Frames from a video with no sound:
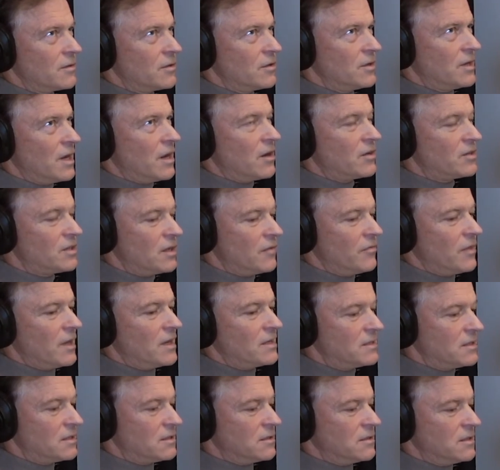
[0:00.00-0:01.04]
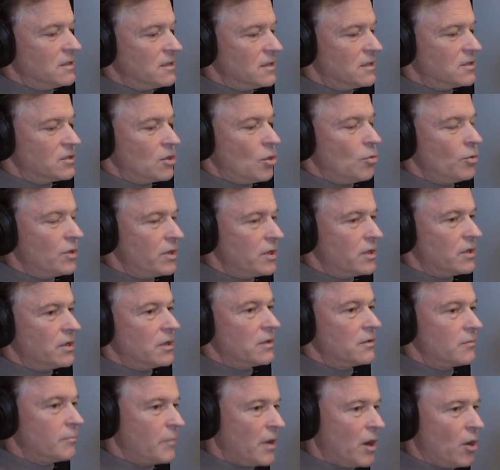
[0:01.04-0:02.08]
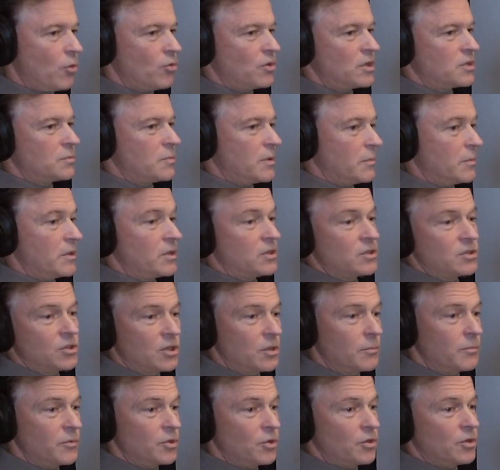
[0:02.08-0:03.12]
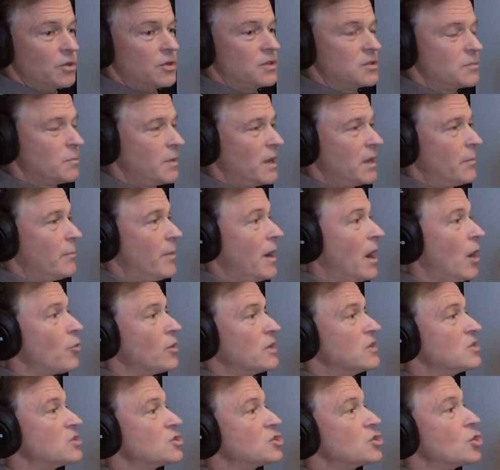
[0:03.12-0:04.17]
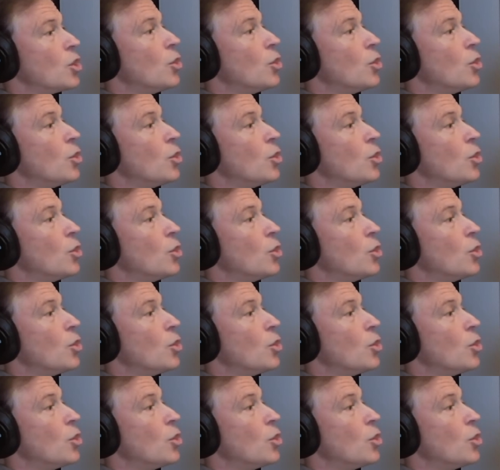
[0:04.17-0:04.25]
narrative that this is only power display, because you can display power in so